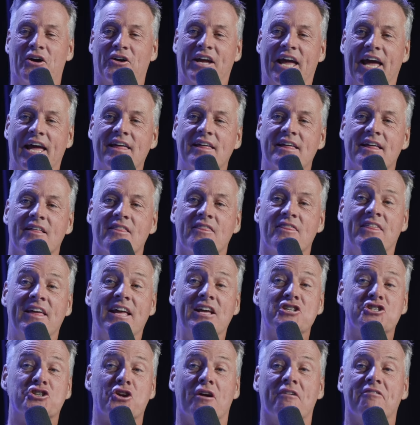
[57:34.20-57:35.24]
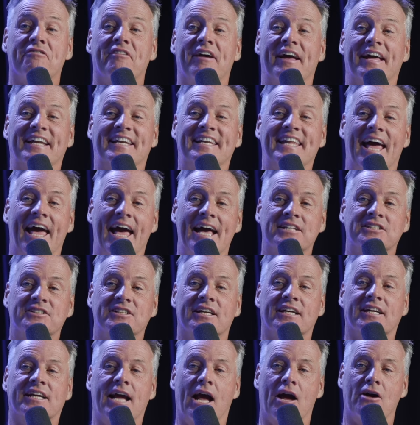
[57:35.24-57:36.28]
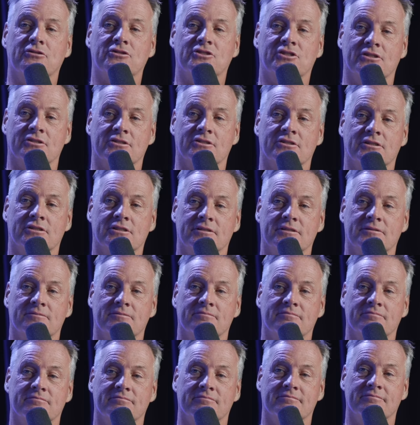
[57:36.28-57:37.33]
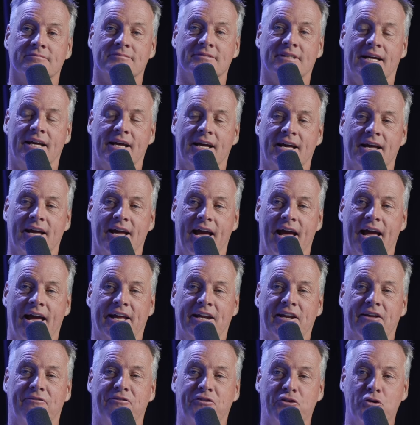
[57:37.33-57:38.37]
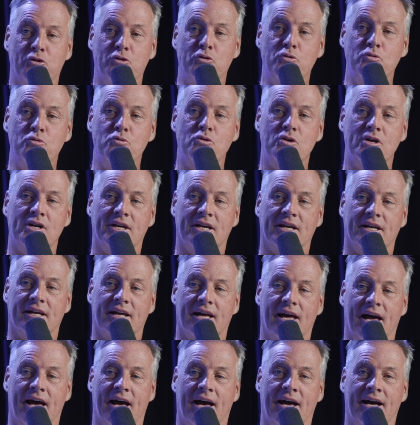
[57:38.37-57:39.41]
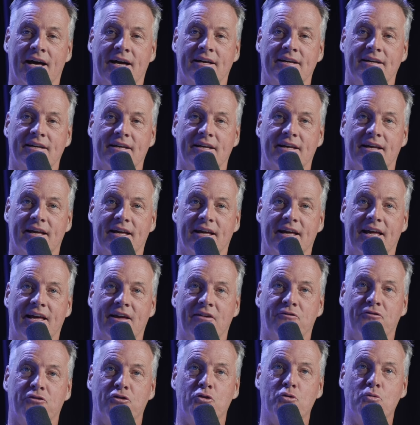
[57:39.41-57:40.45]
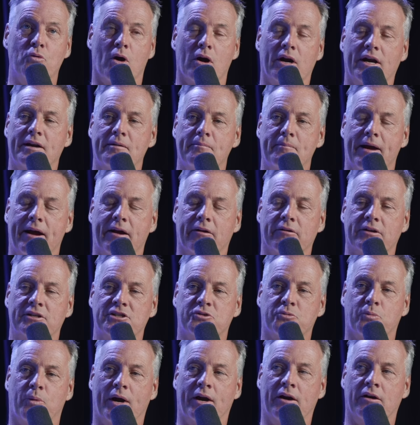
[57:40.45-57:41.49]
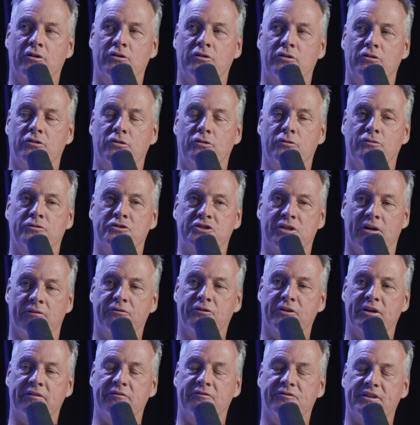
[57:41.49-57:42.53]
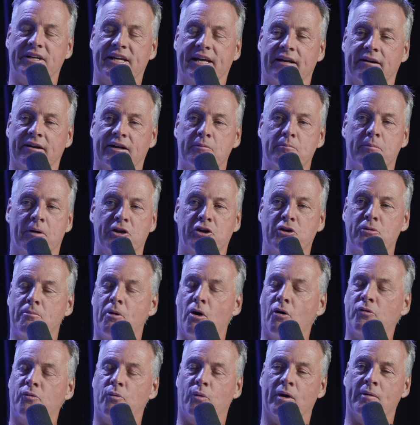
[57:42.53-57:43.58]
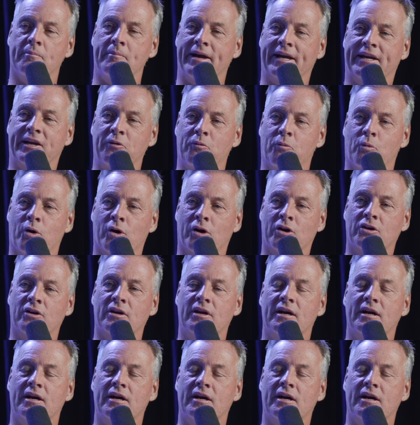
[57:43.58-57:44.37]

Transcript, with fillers: okay. These are fantastic counselors. Mm. And if you, uh, if you are in a marriage where you've suffered infidelity, but you both want to make it work,